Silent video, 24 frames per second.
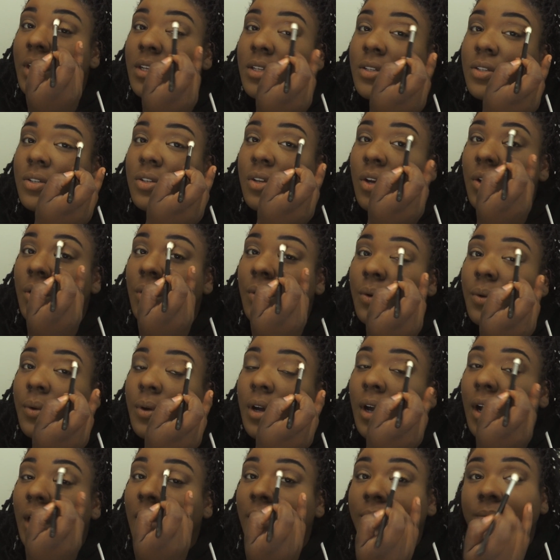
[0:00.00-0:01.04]

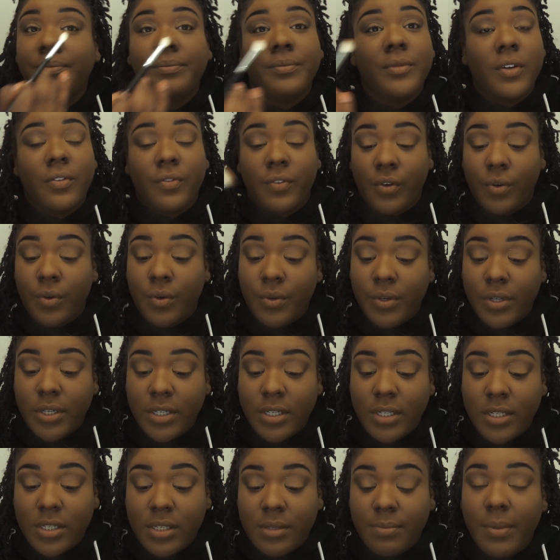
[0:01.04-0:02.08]
So, of
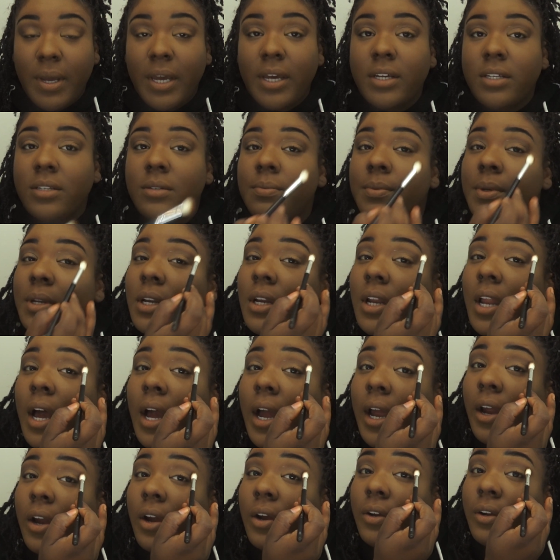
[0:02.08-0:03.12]
course, my husband and
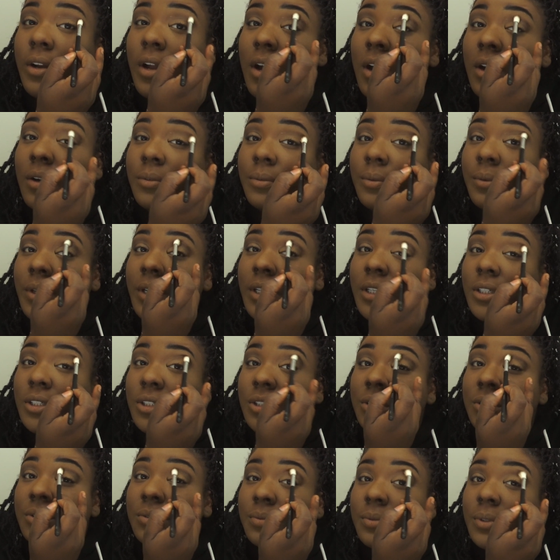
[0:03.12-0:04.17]
I are not
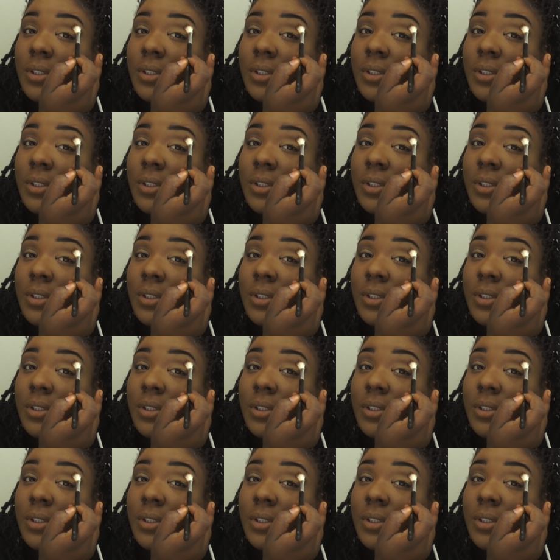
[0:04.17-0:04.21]
rich.